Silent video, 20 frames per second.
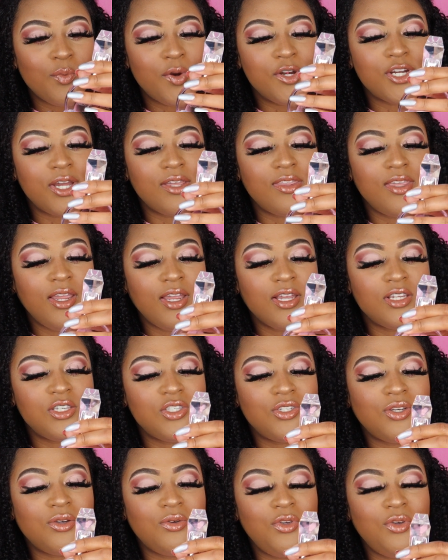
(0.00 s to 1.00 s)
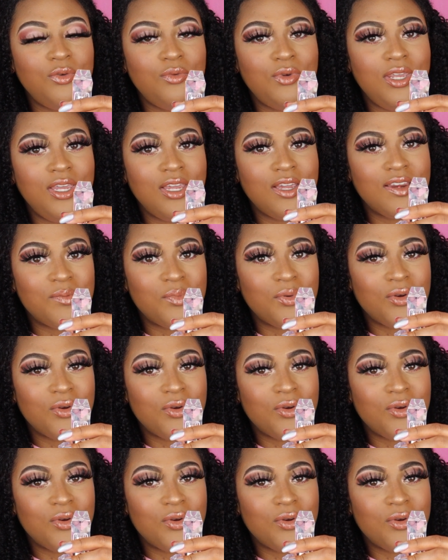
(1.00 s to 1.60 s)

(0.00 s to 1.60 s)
which I think is so unique and